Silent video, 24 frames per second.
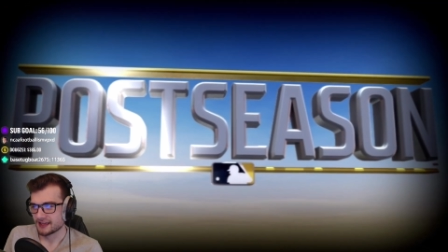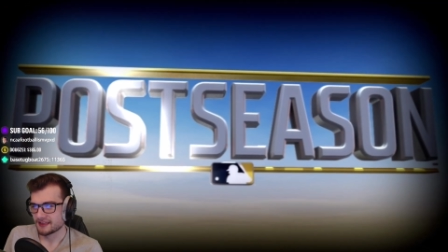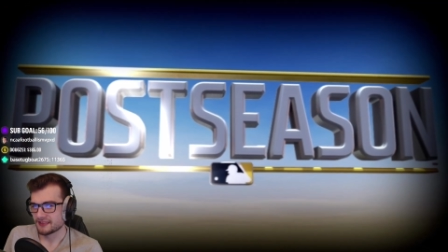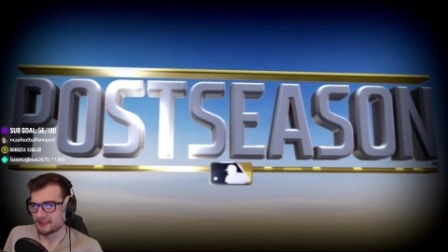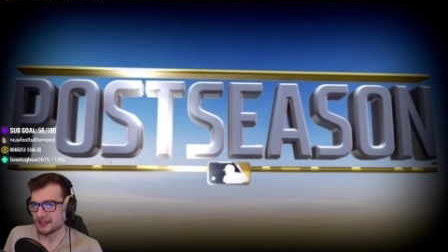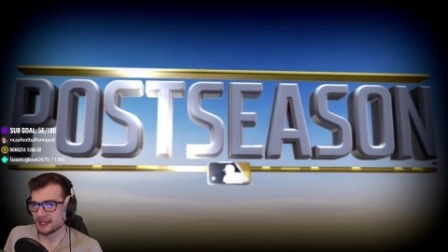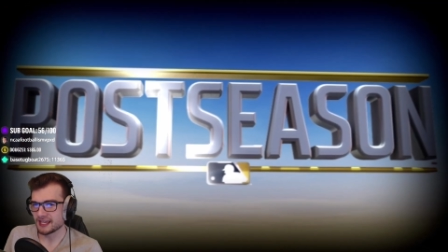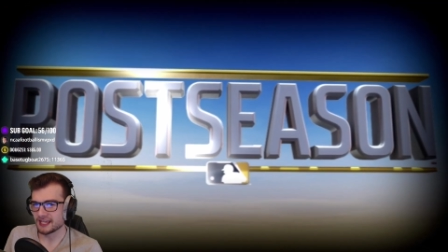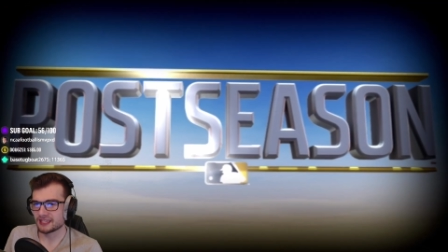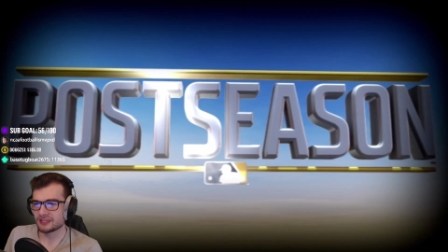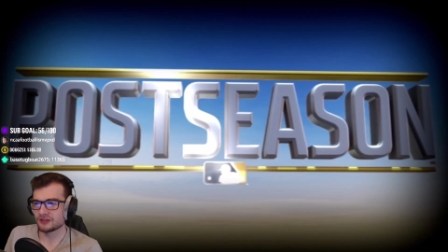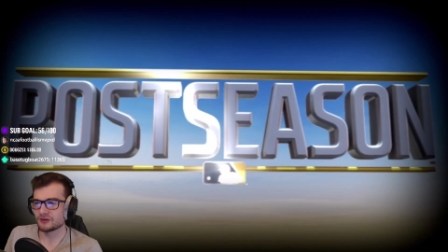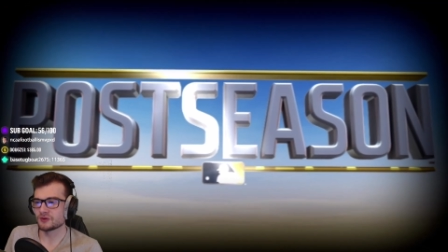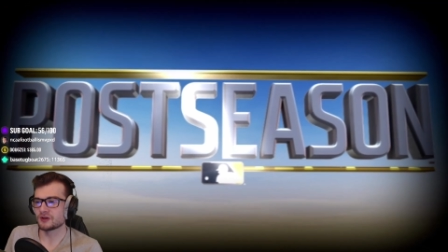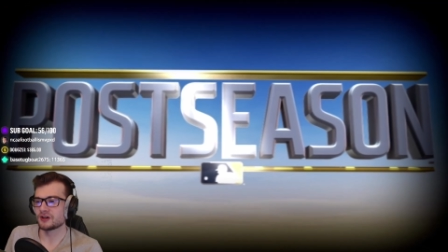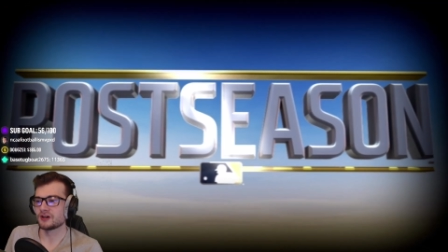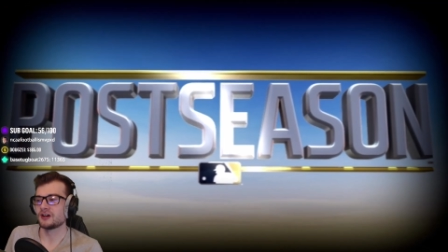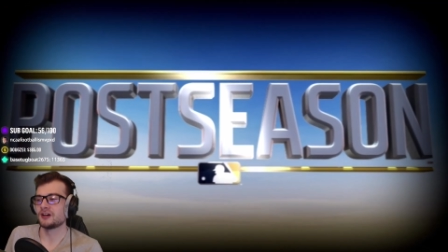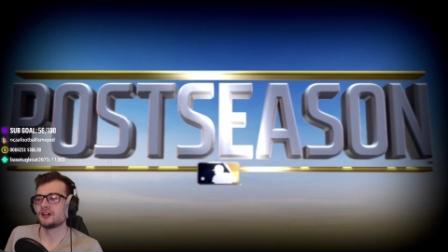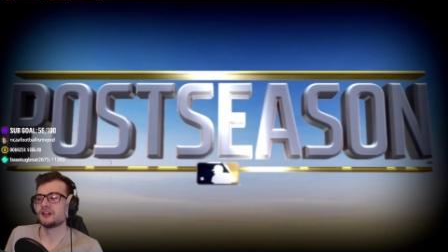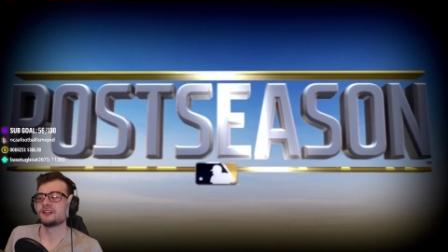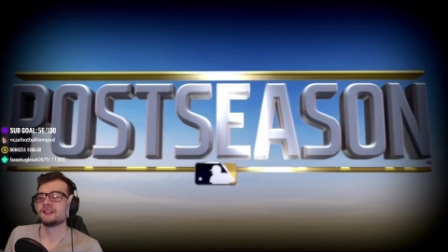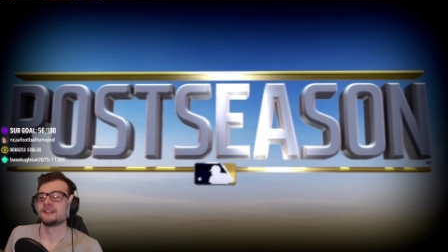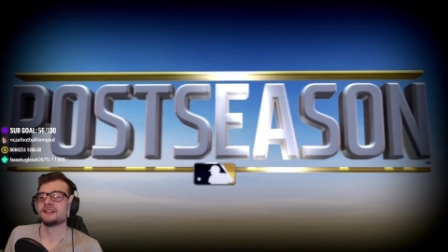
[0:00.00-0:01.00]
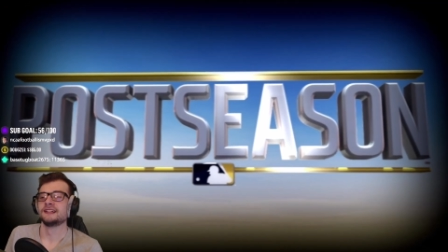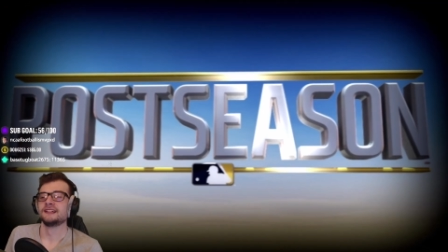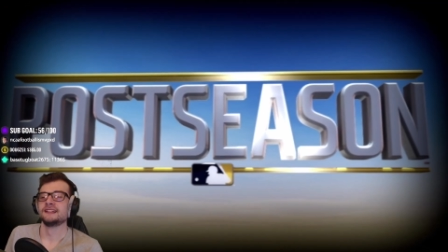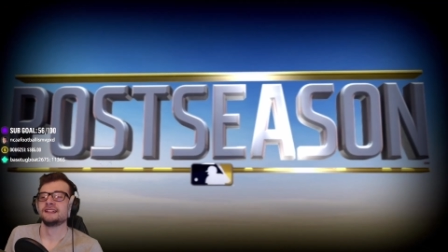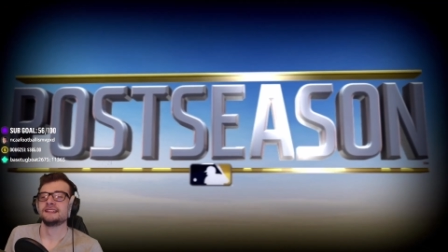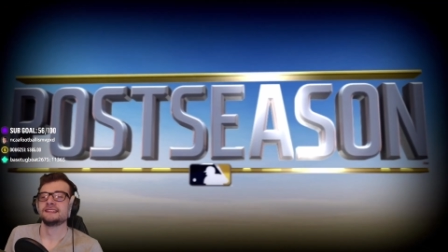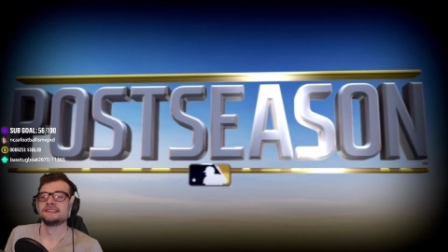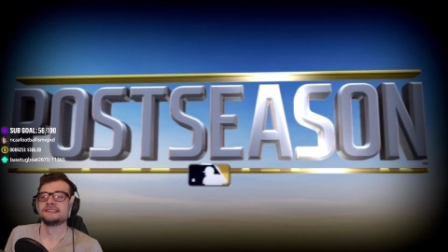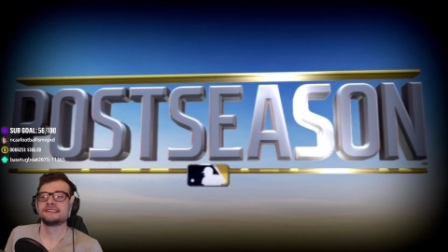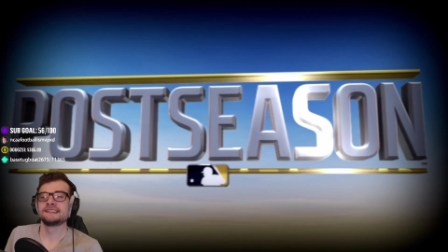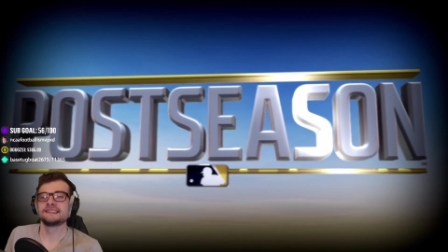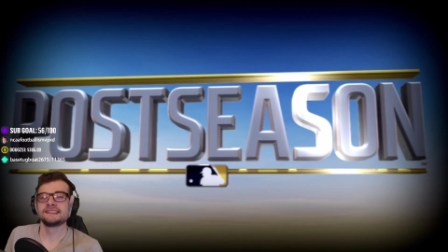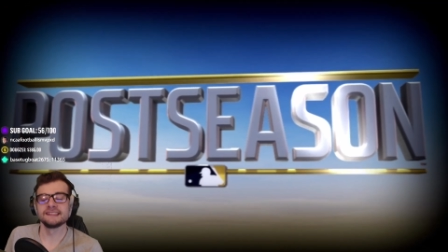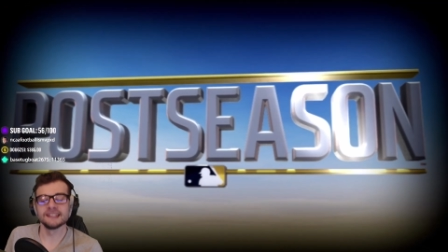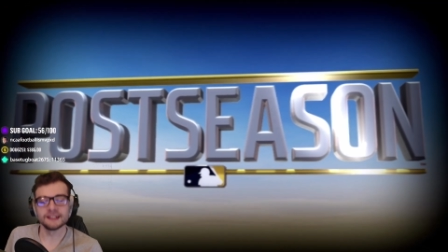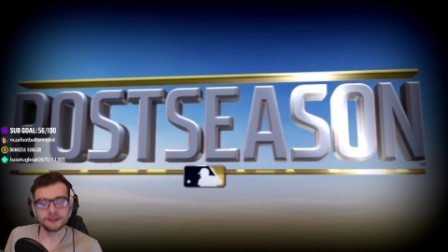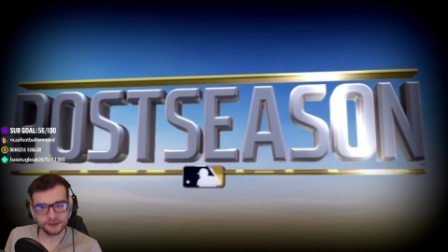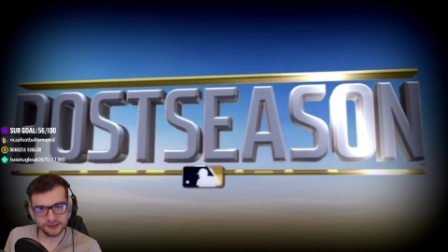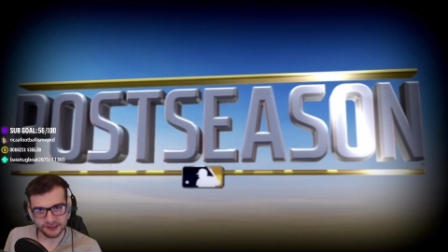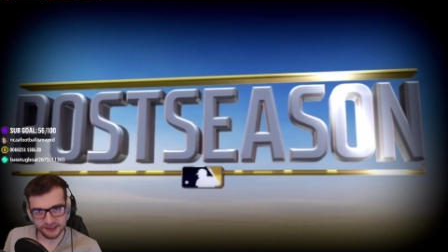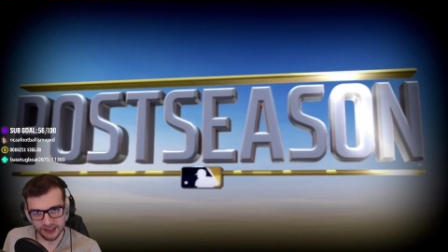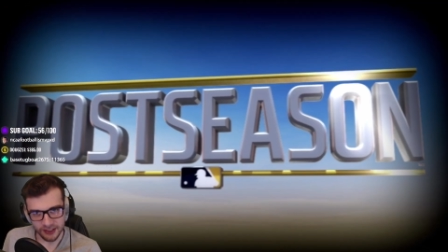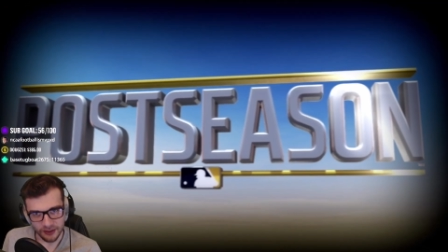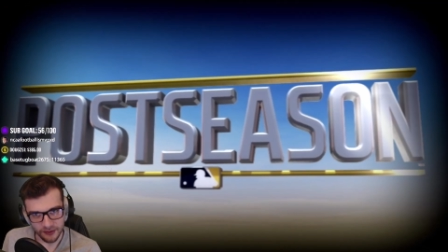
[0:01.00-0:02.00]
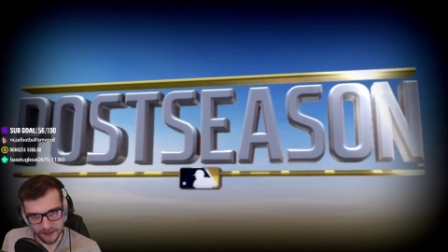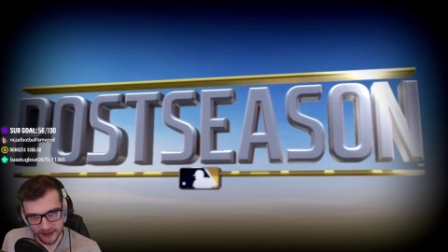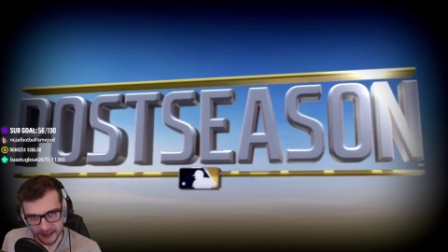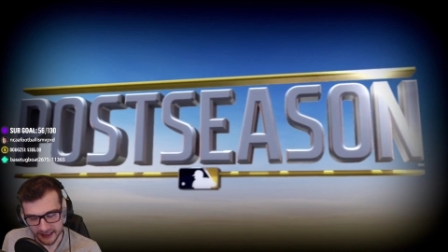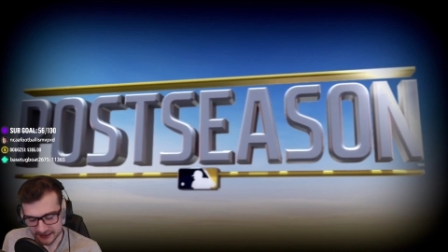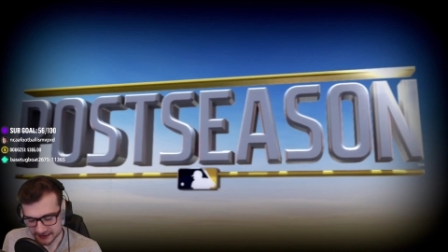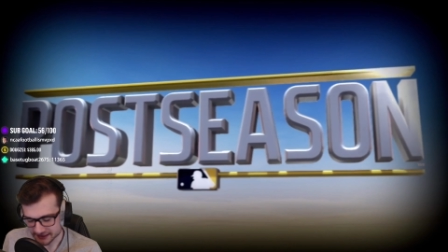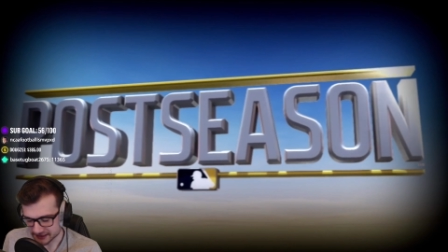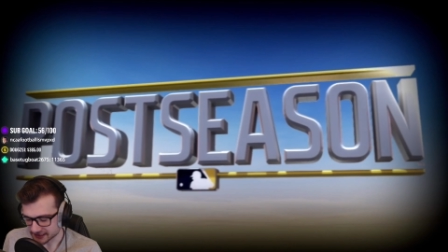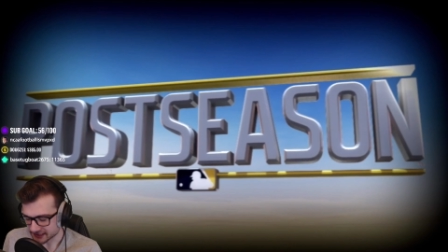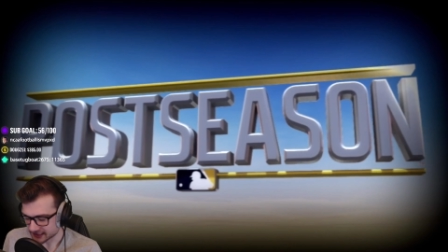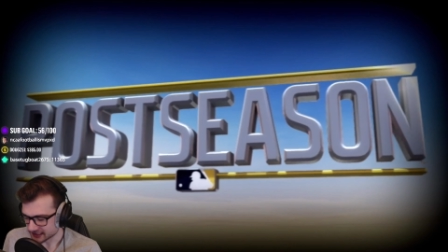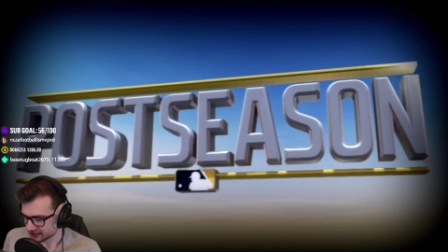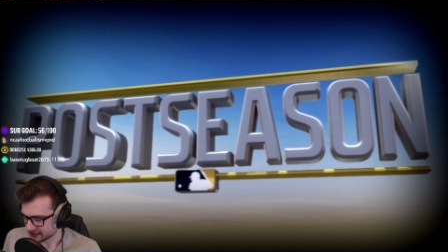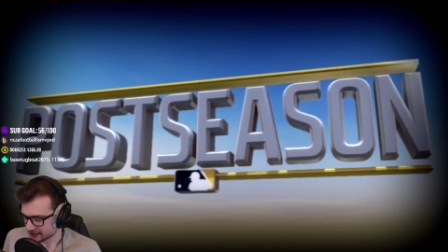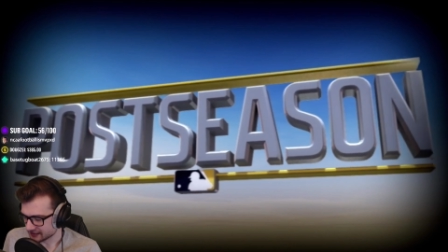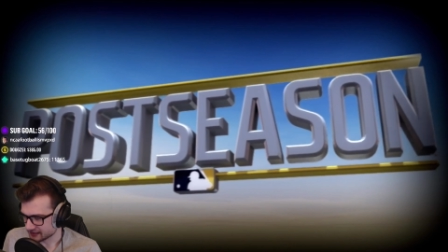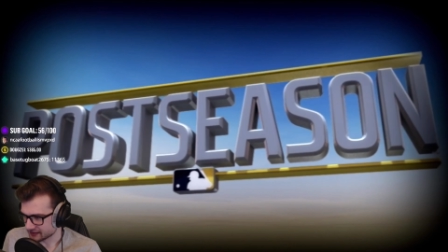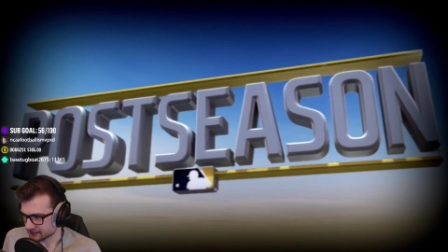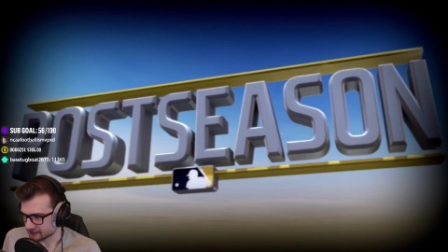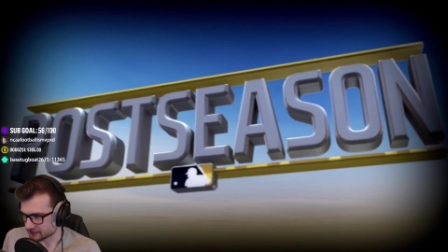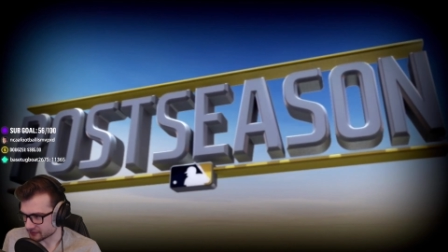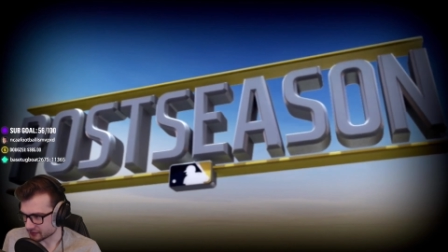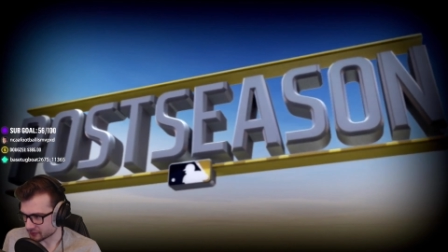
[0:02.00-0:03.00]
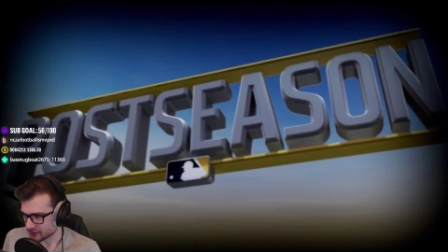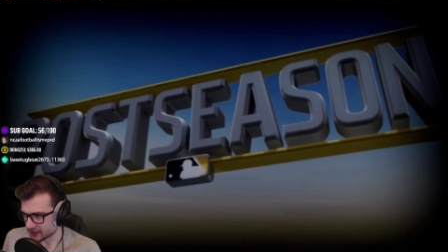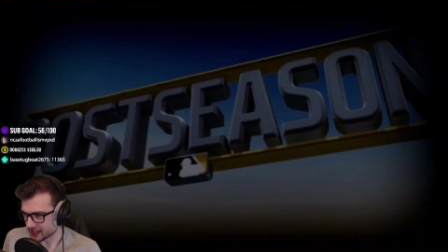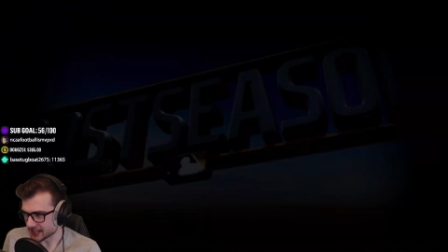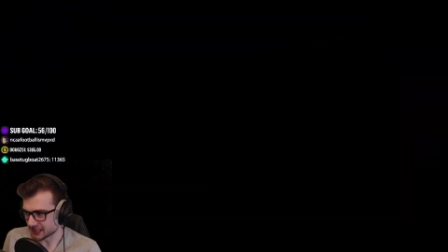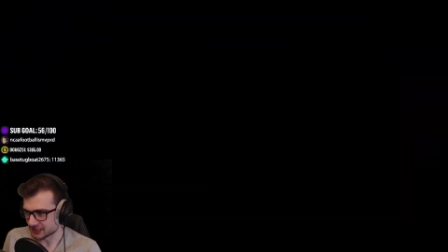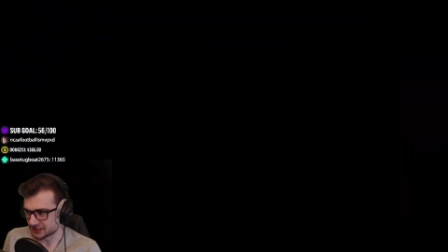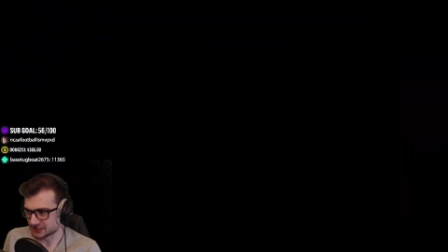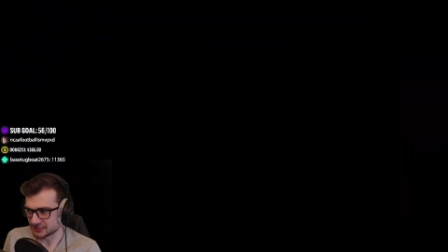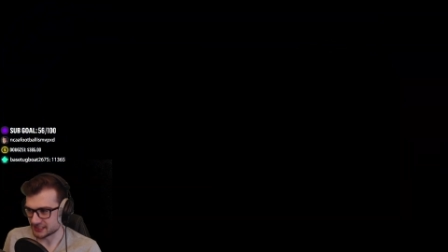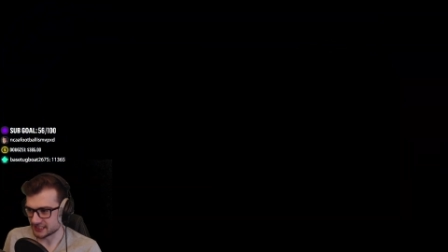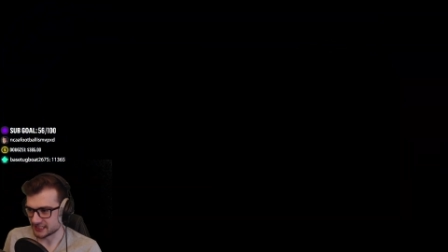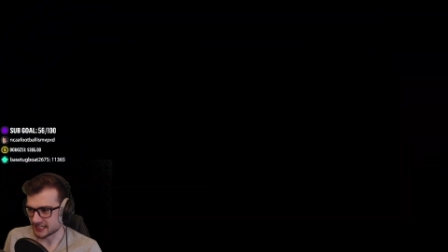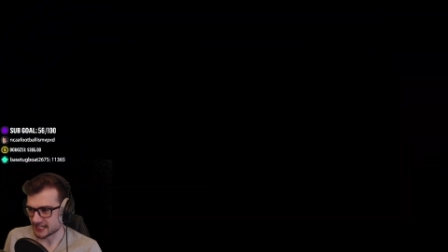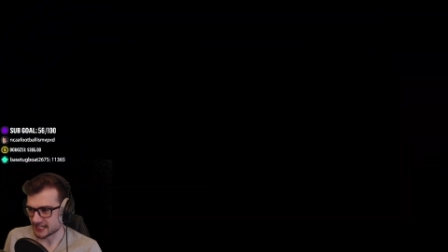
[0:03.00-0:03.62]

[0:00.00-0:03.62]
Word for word: Thank you all so, so much for watching